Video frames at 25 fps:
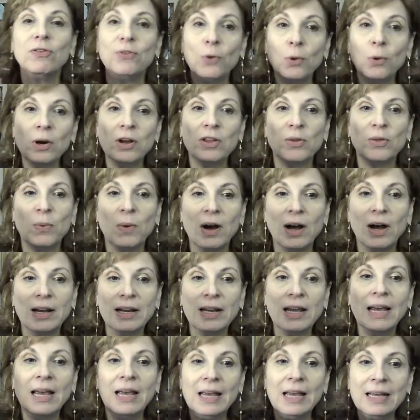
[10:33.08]
The fourth
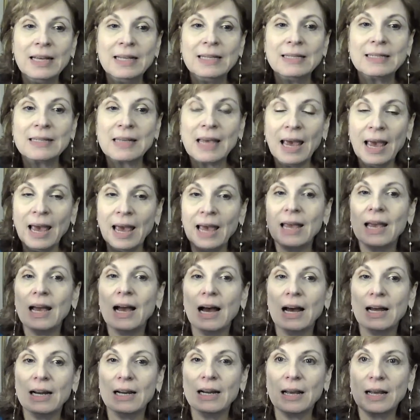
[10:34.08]
one is
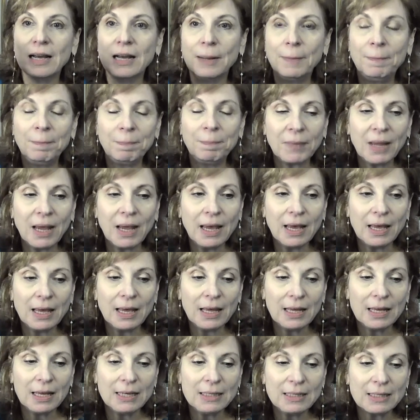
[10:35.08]
chaotic.
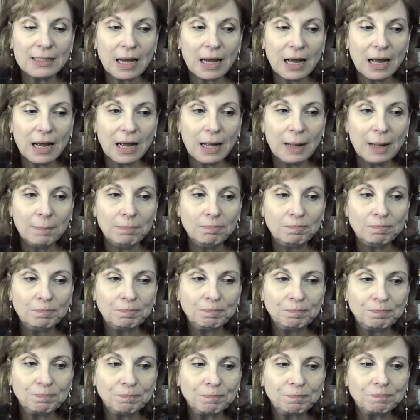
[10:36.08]
And
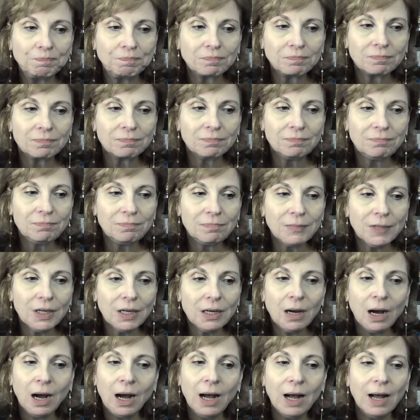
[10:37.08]

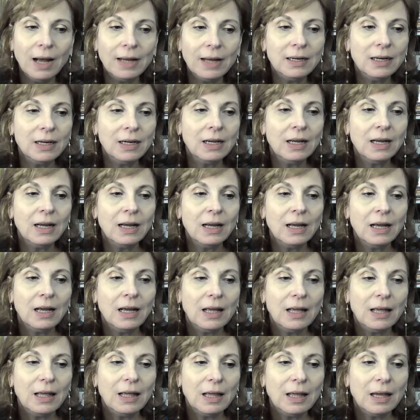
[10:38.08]
God,
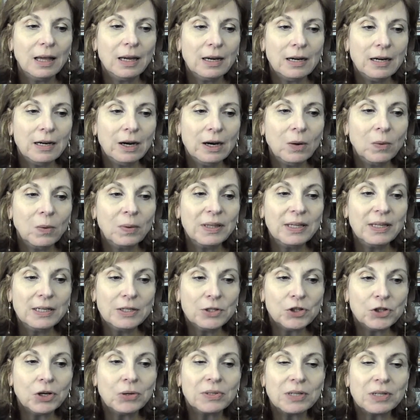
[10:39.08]
when
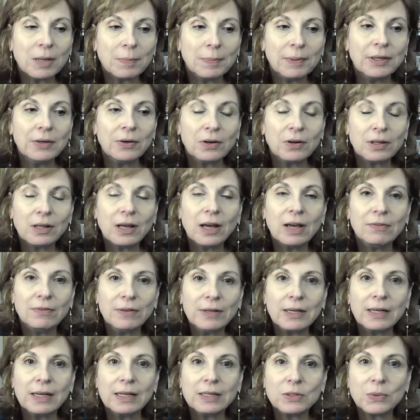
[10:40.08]
this shows up in our
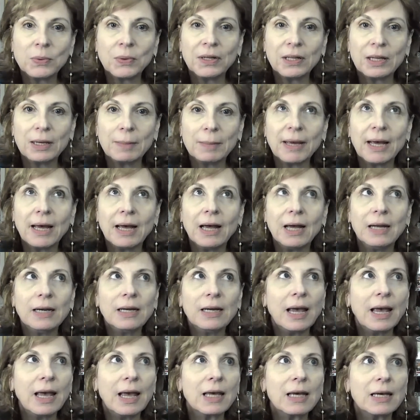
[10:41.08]
life, it gets really
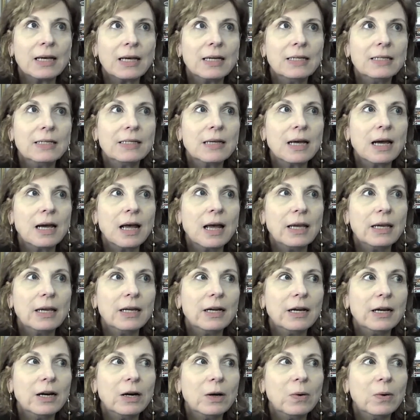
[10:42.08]
bad. And,
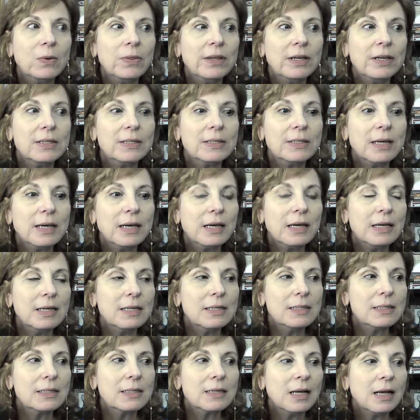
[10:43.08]
this
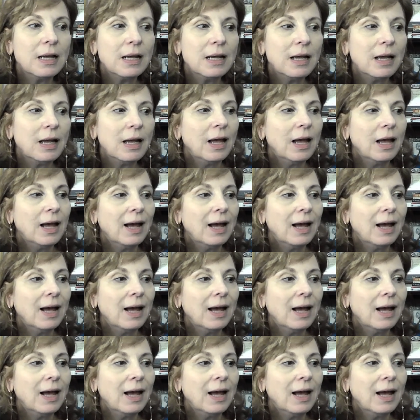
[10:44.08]
is,